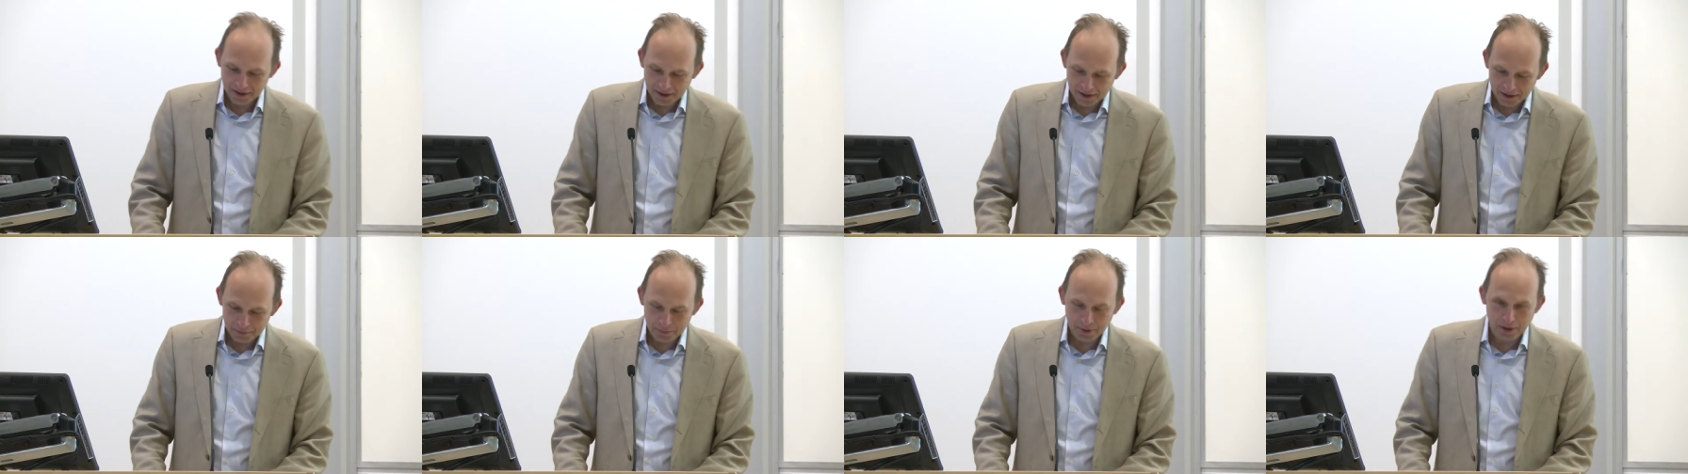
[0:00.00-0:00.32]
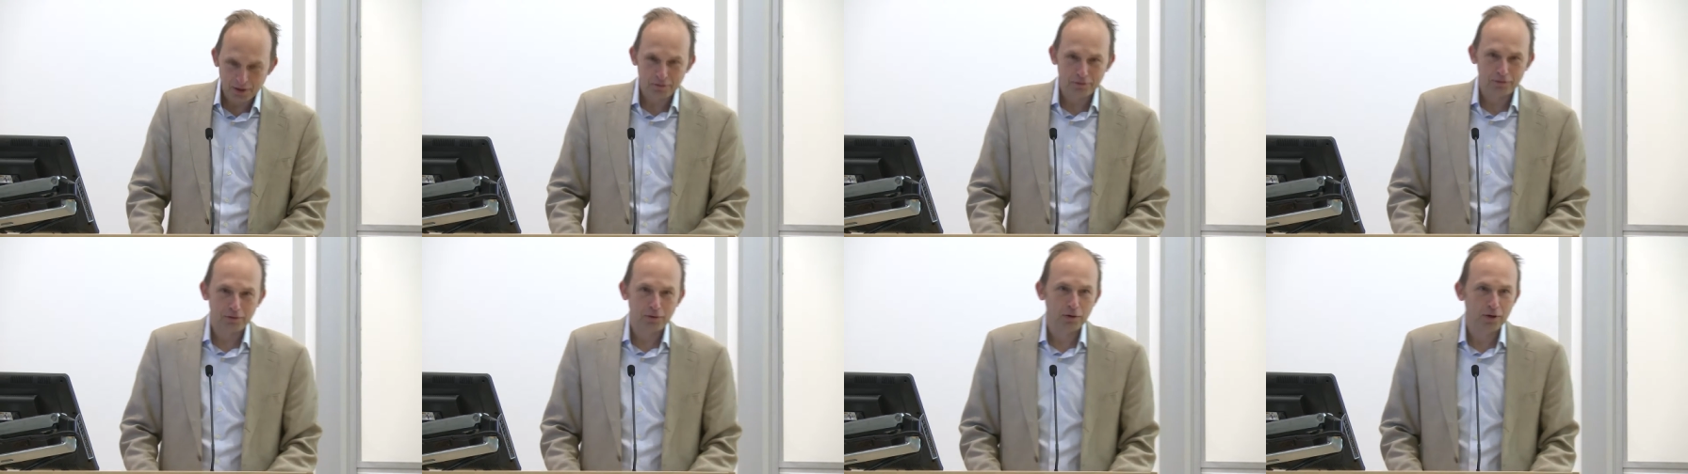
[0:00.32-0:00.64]

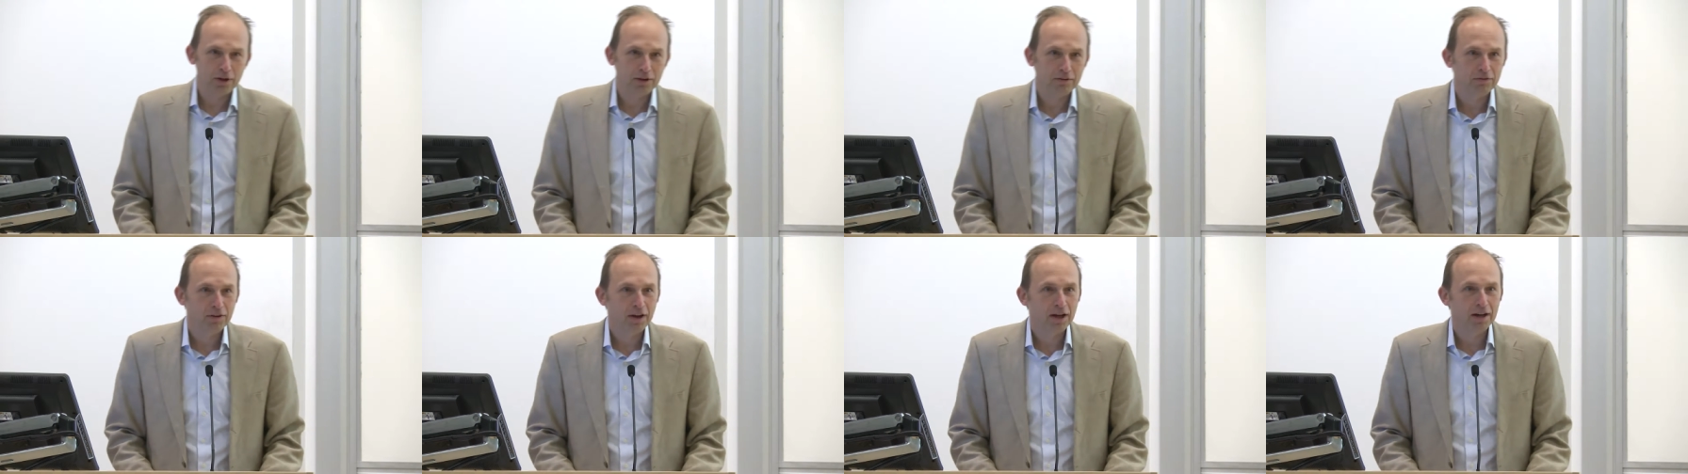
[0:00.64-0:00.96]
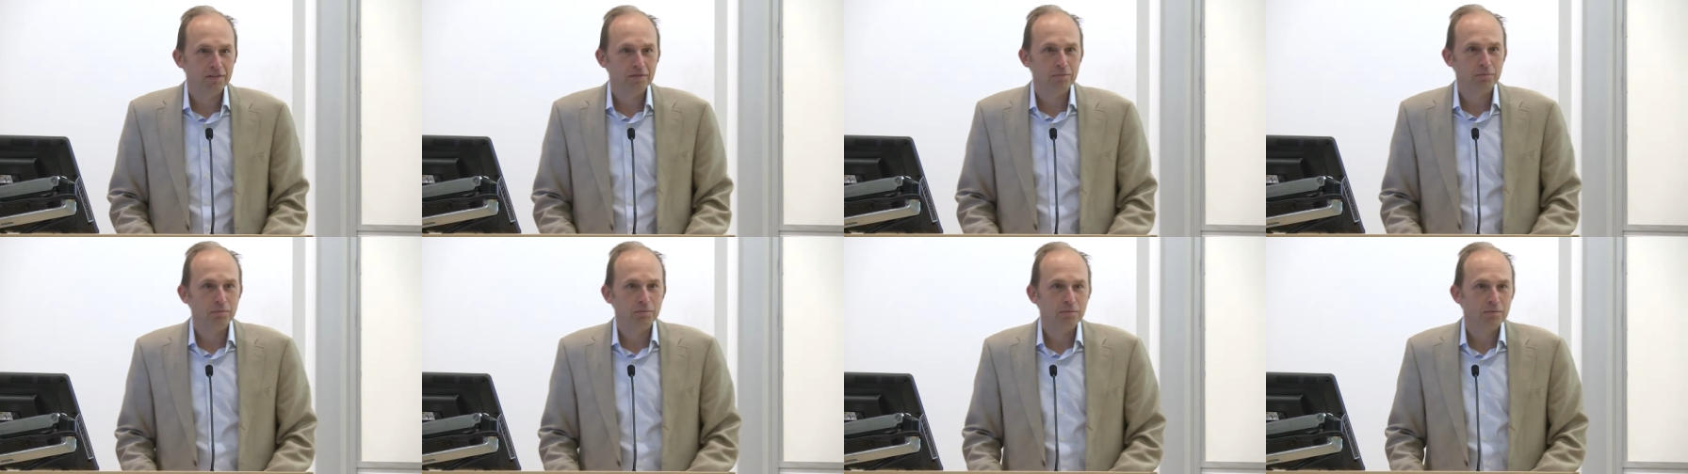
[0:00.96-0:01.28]
about
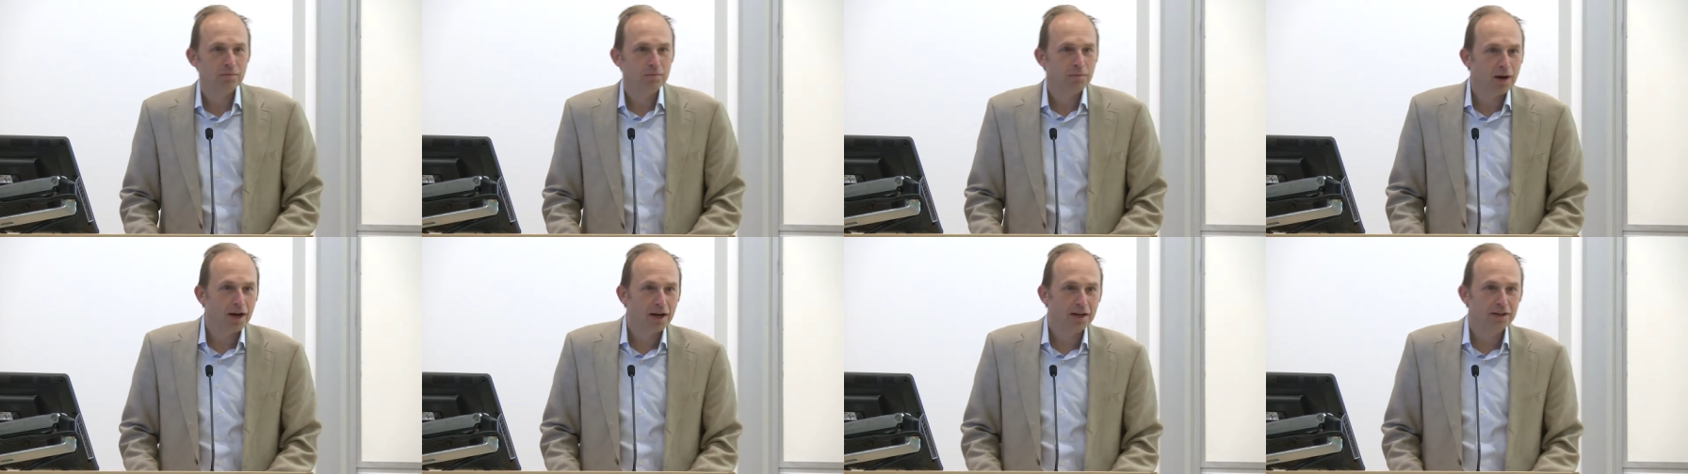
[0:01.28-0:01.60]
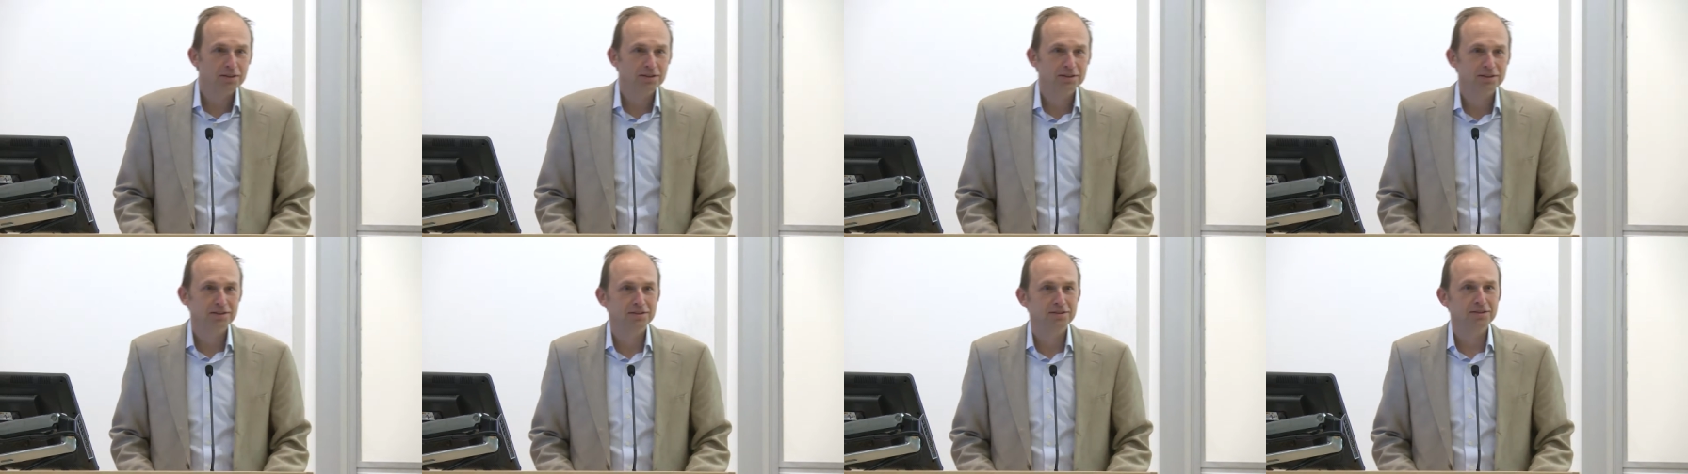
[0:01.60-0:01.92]
45
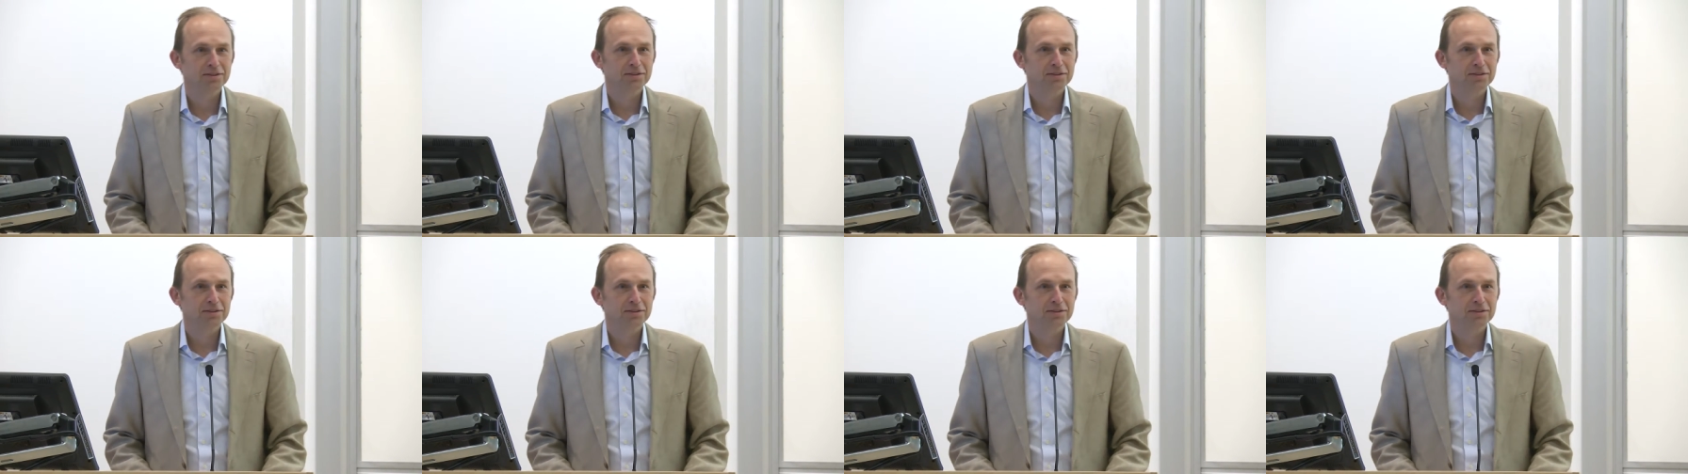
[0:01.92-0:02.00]
miles